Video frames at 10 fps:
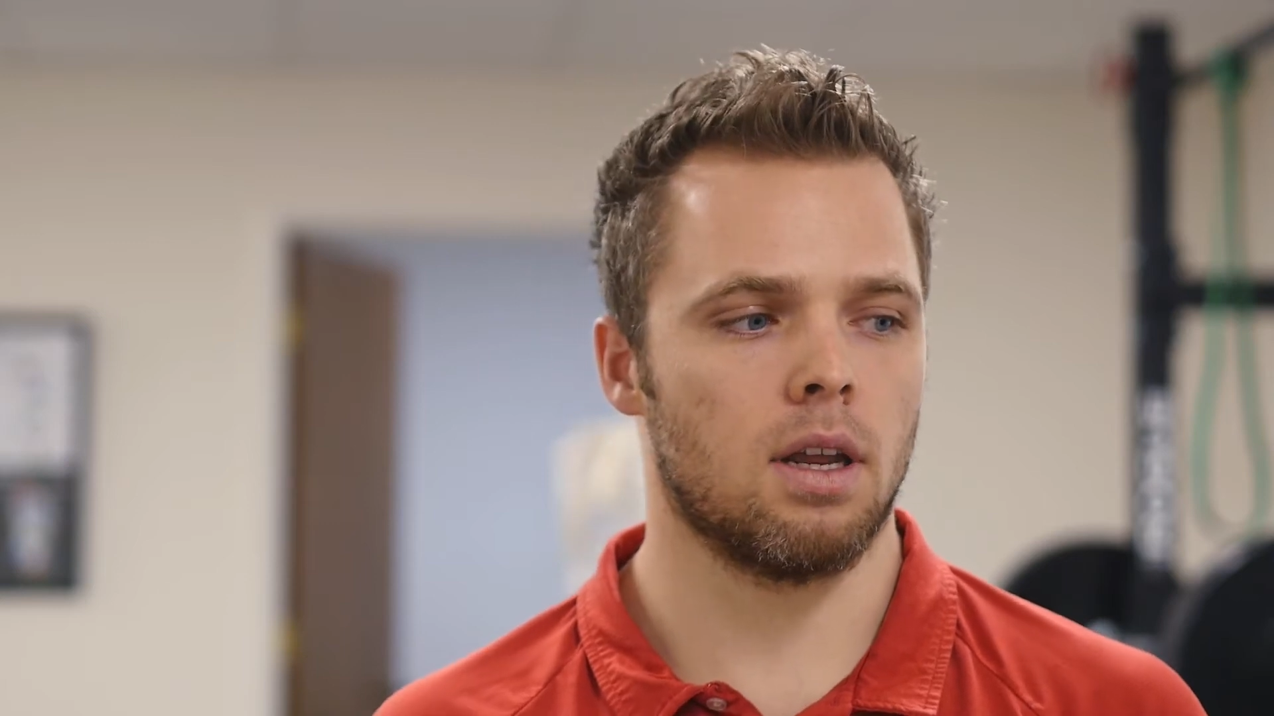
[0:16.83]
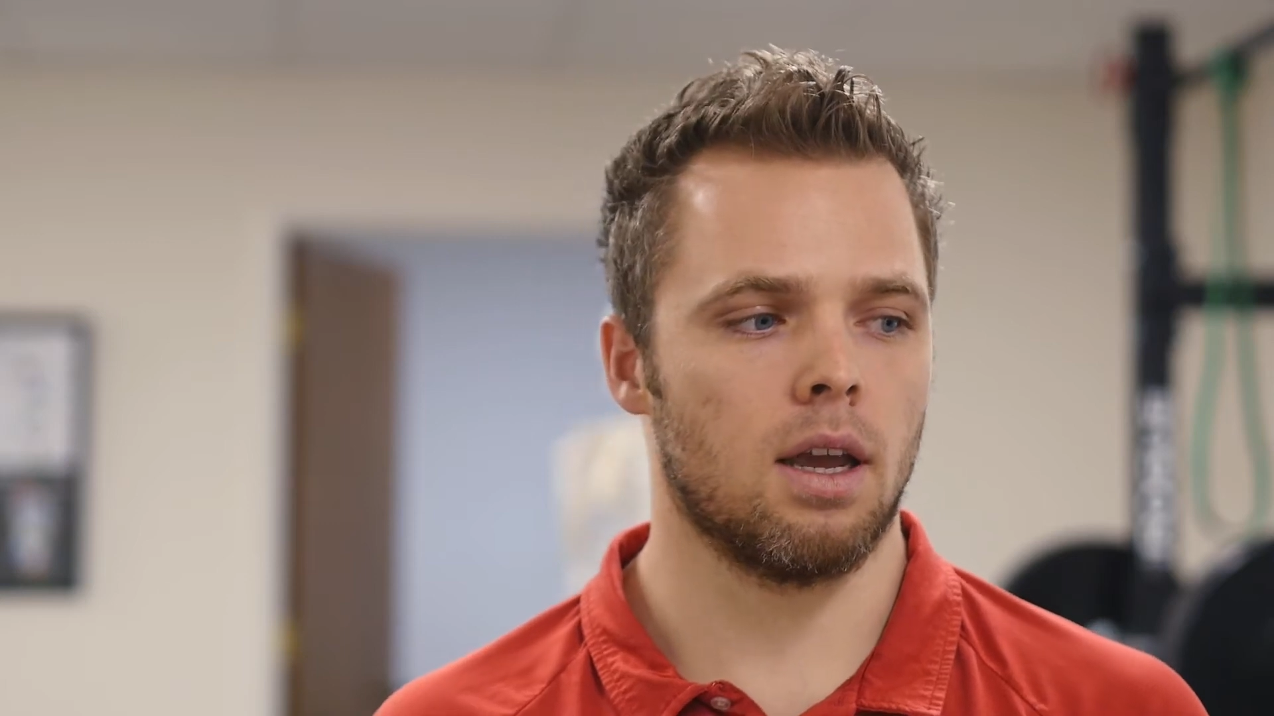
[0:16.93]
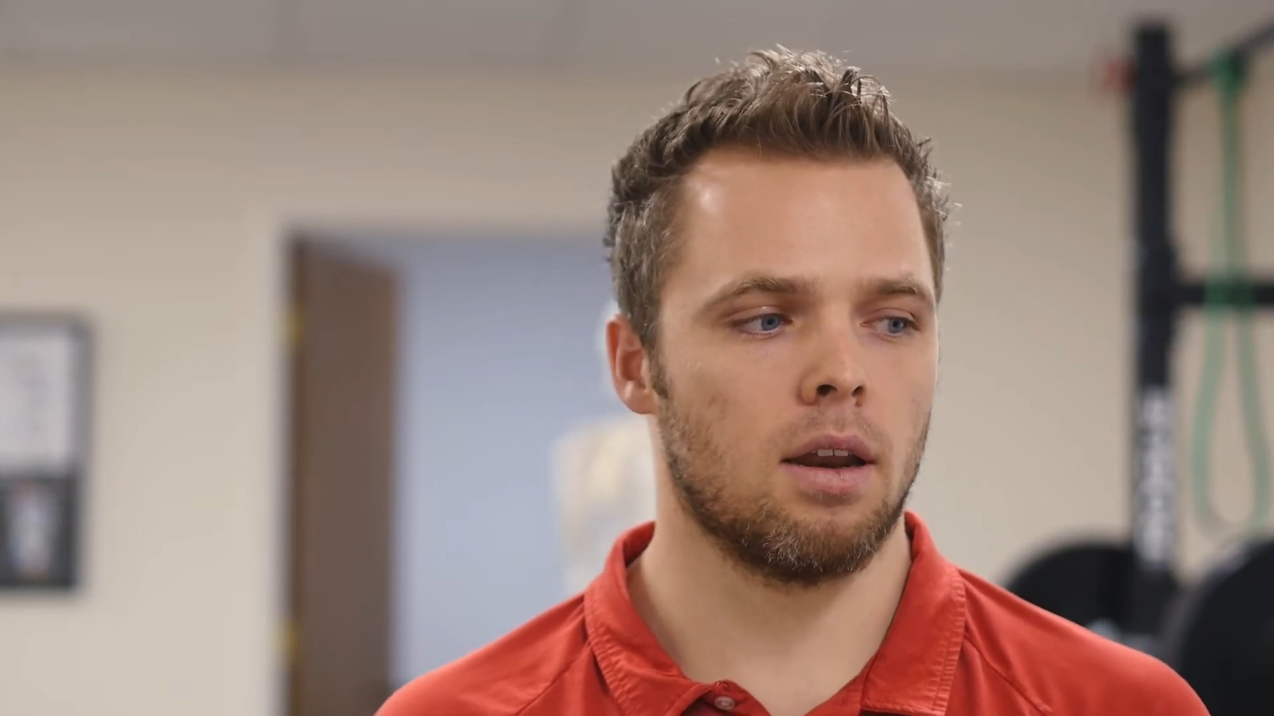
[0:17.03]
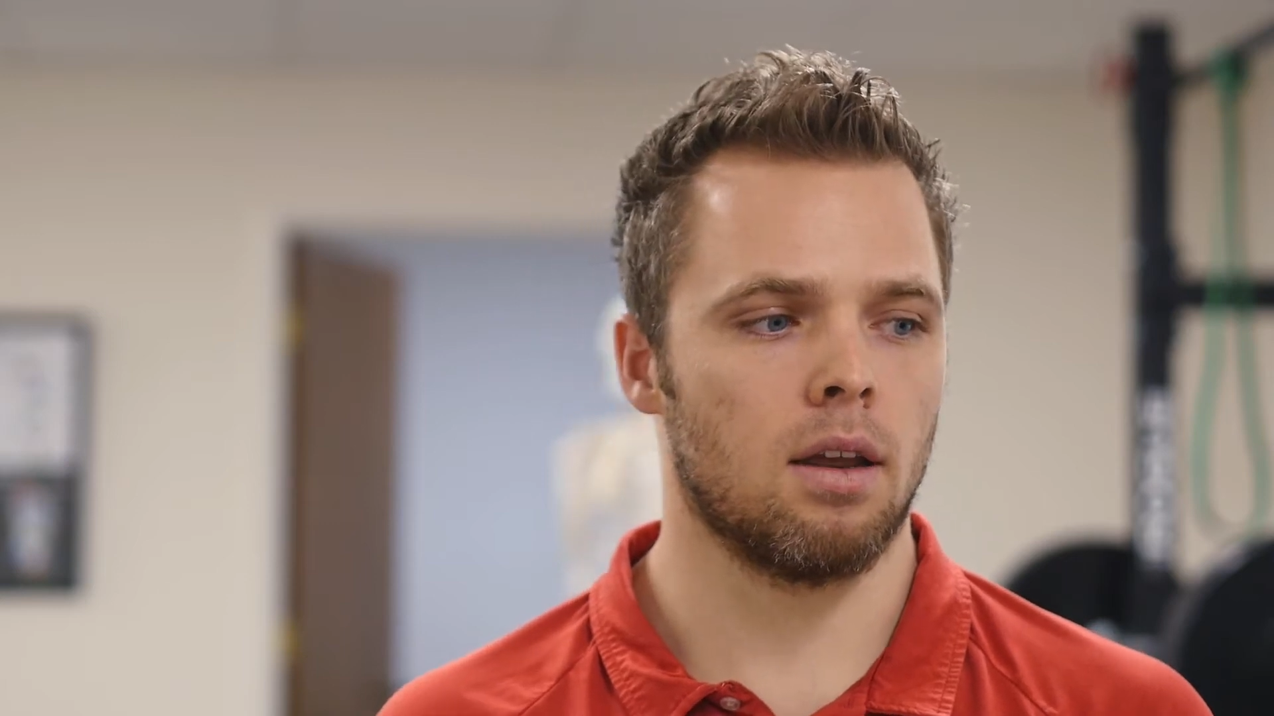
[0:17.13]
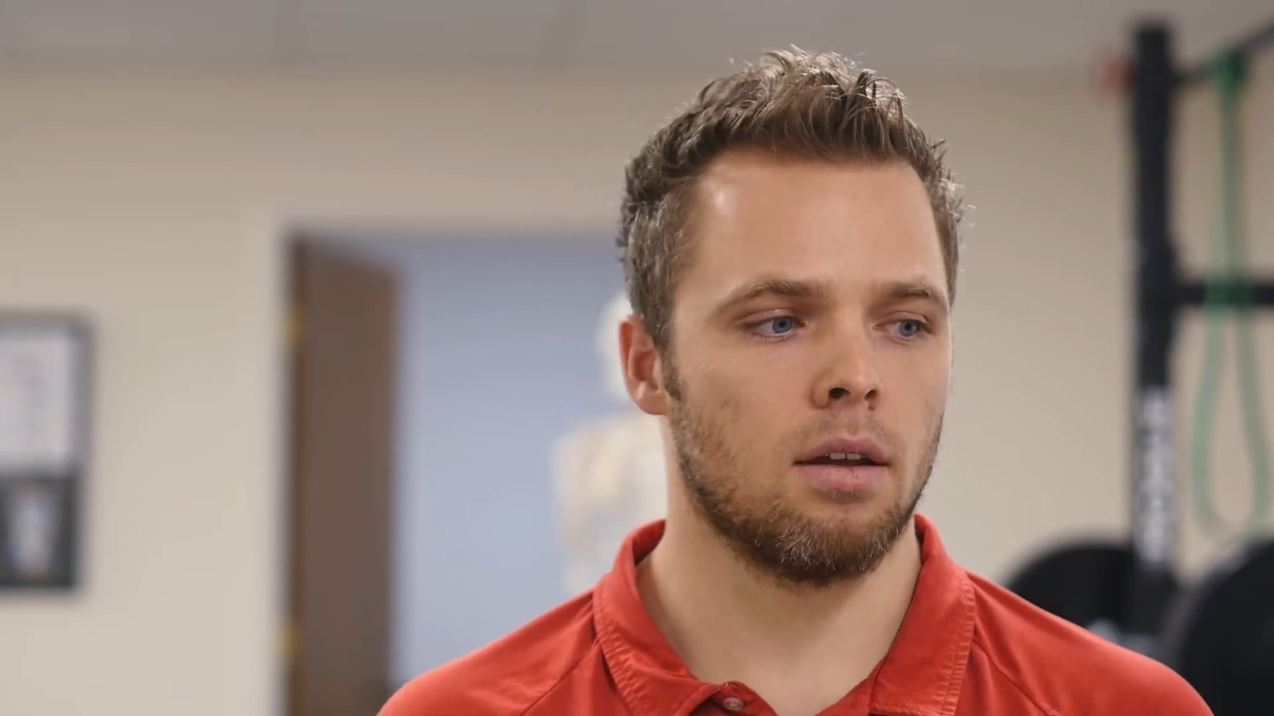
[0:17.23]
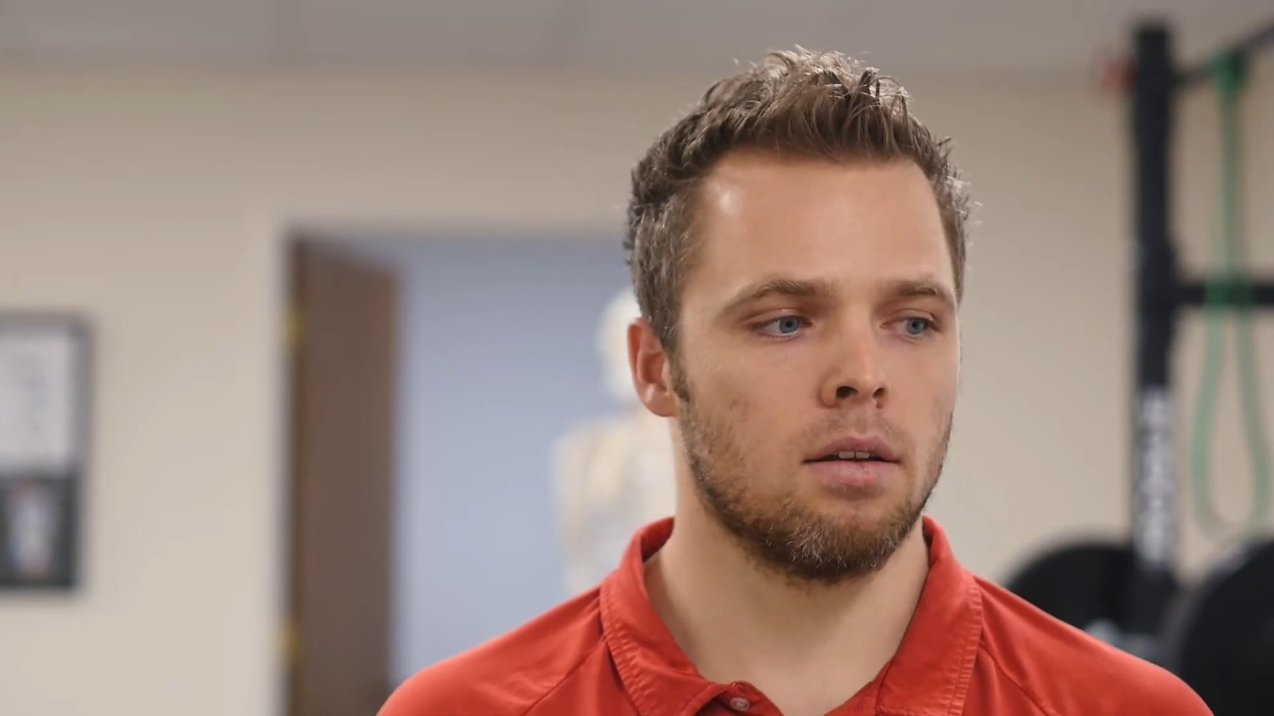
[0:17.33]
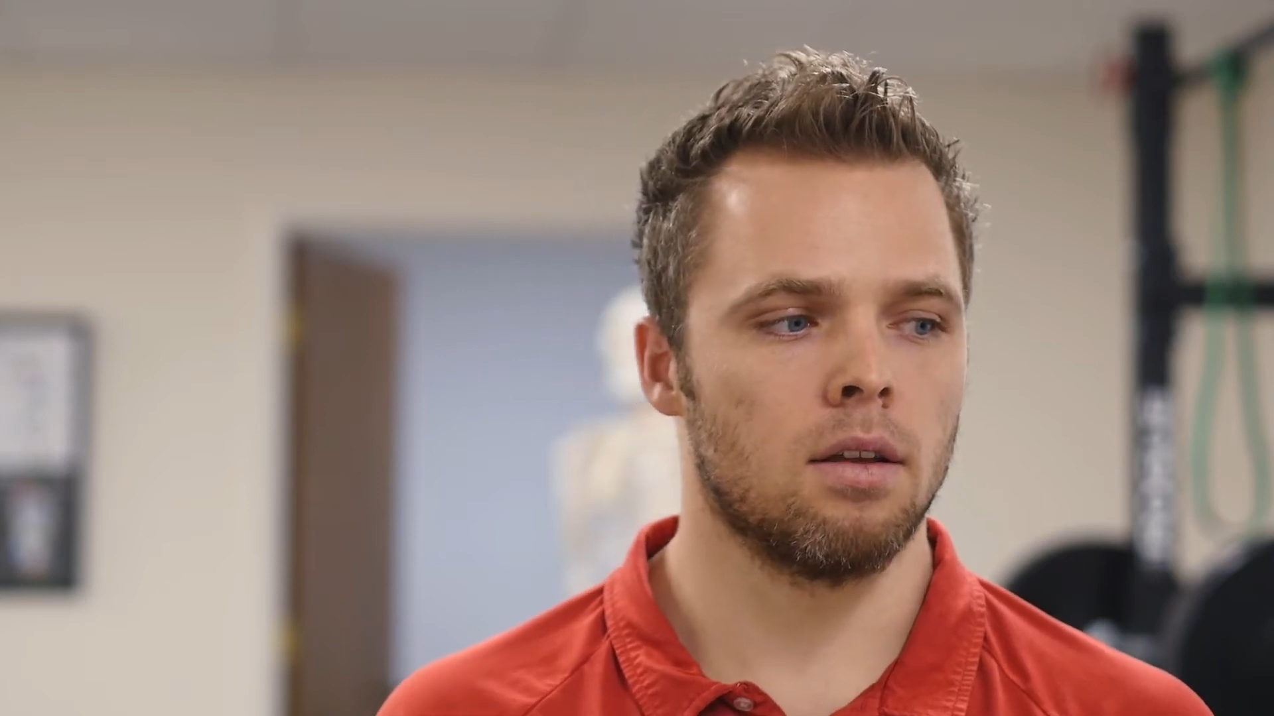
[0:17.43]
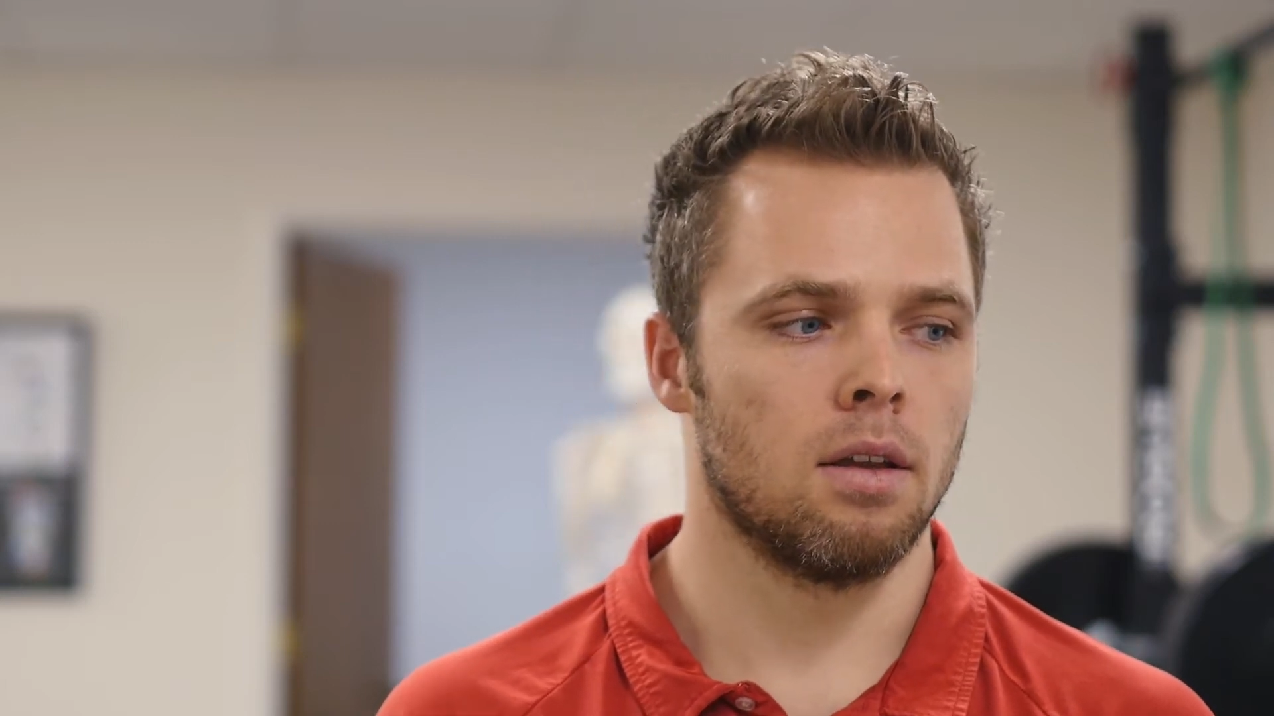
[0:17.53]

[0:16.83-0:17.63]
getting